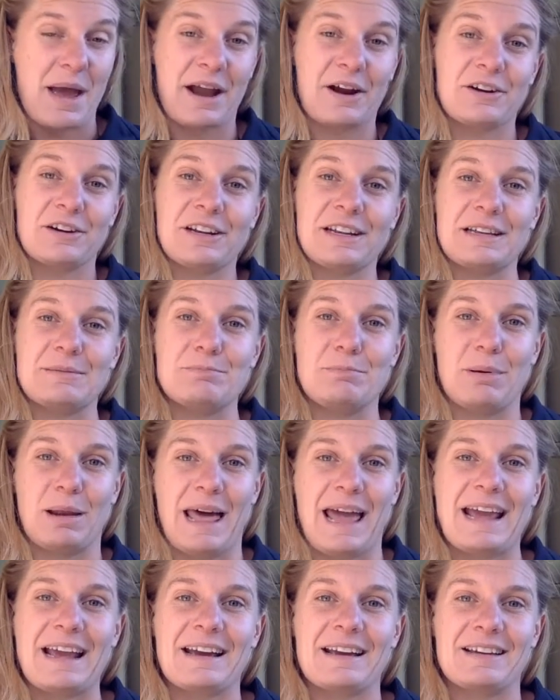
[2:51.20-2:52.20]
apparently
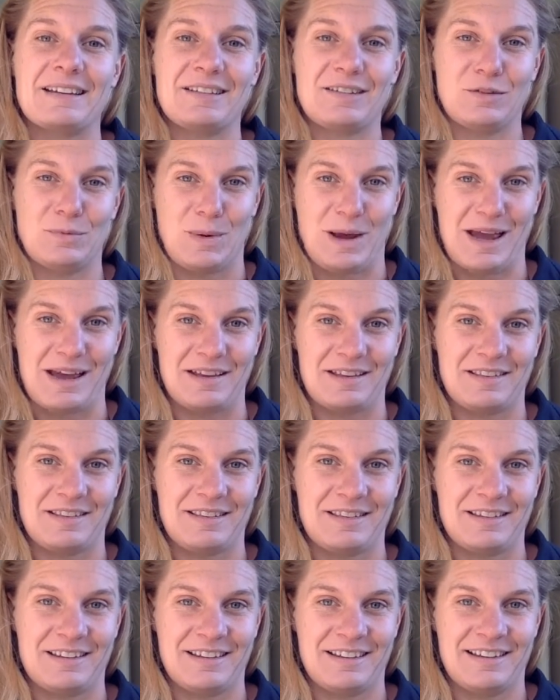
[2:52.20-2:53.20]
blank
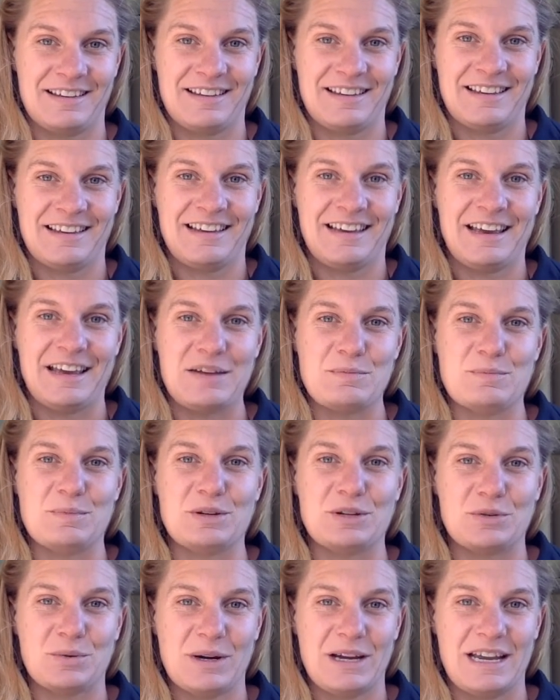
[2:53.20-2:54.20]
space
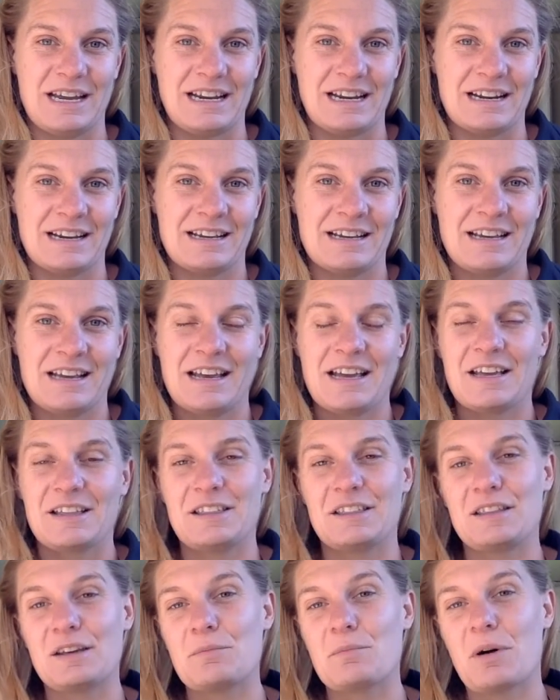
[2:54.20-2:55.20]
in between
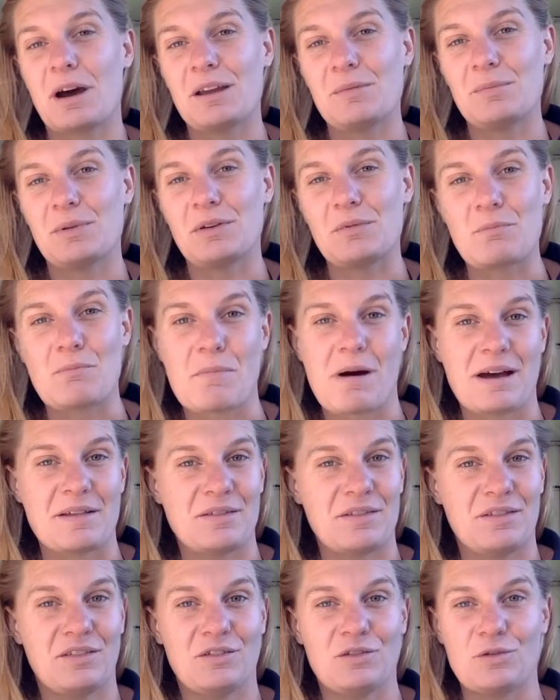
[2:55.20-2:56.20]
that might be
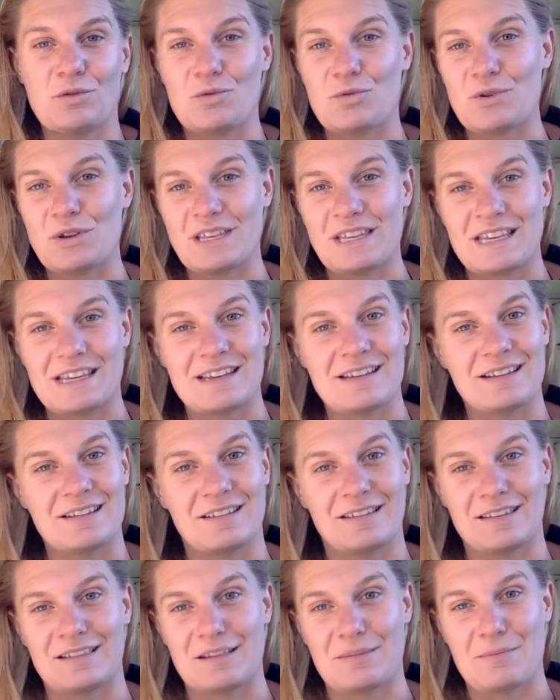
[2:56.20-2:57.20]
months or
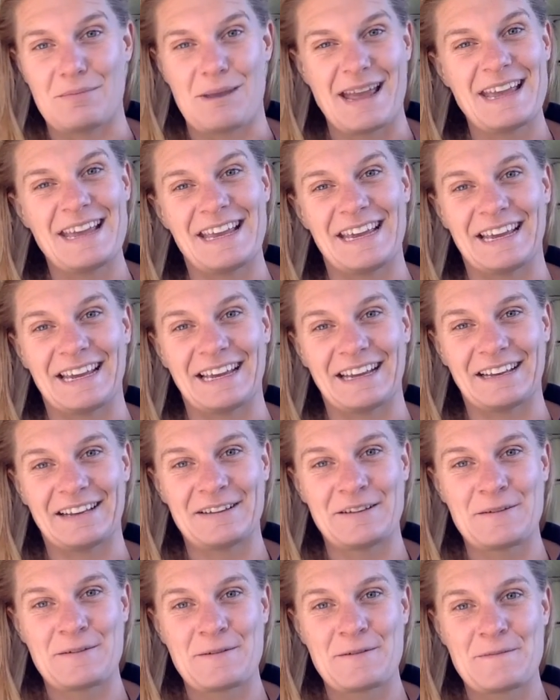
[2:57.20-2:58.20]
years in the making.
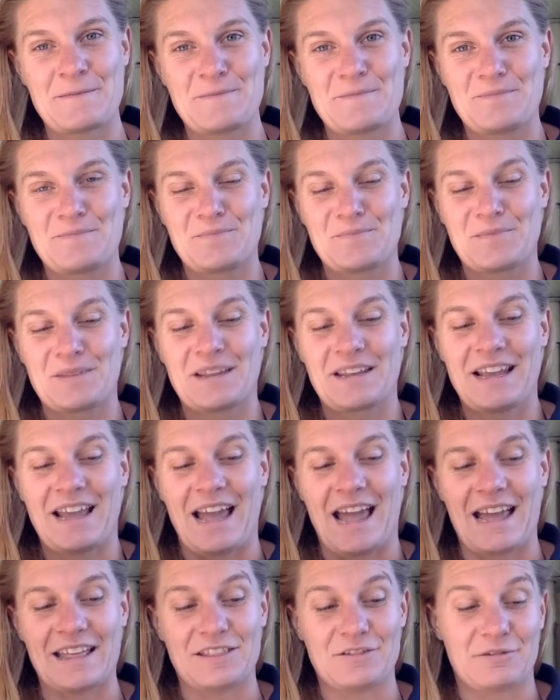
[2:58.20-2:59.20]

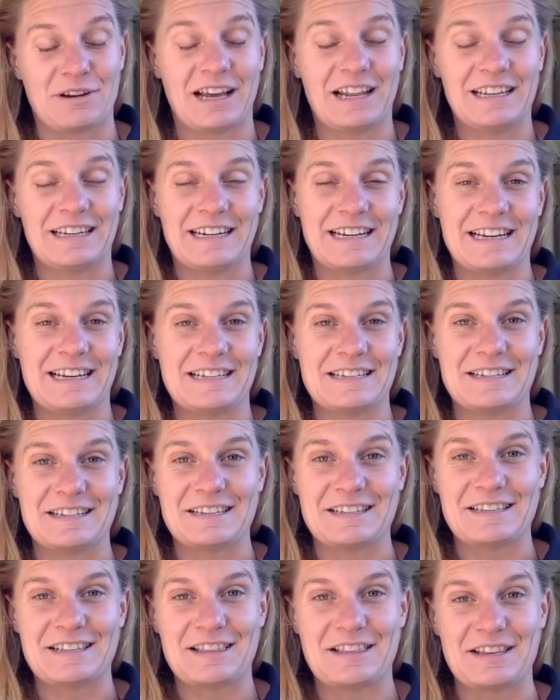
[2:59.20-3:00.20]
And the reality
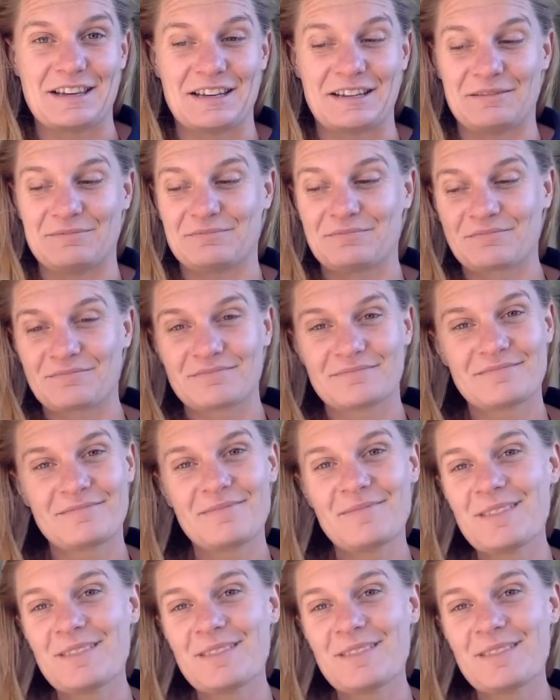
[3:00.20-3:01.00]
is that